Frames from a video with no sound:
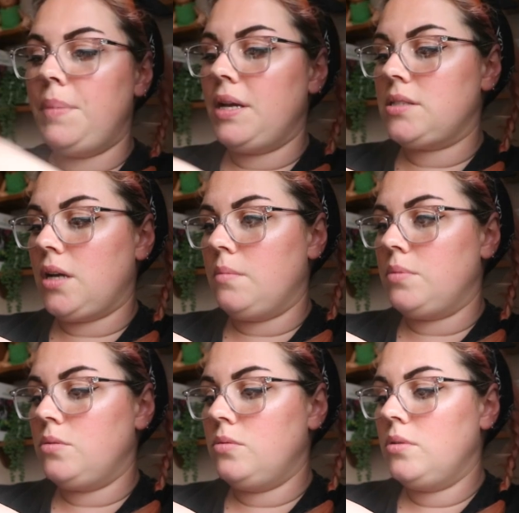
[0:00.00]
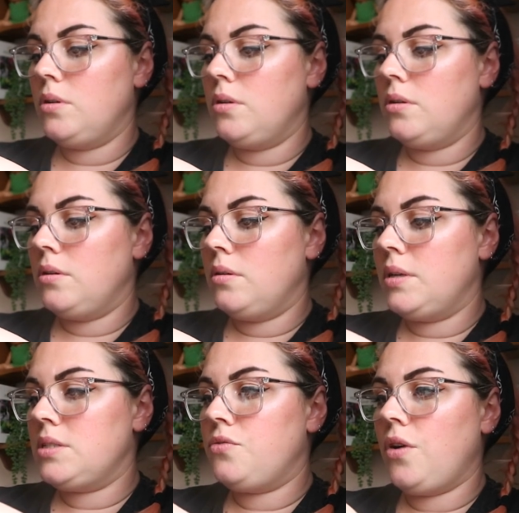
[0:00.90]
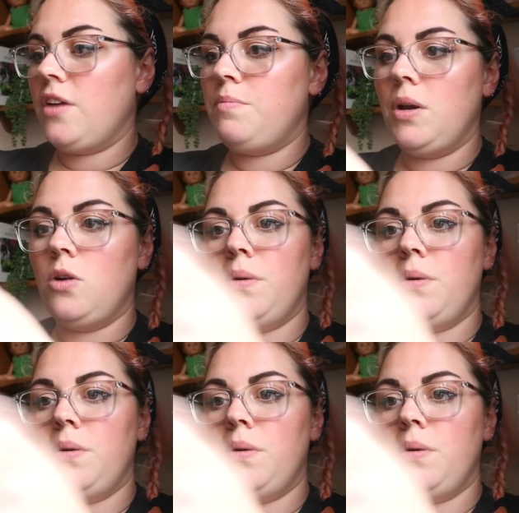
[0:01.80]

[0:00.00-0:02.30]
big sample. It's 5 ml,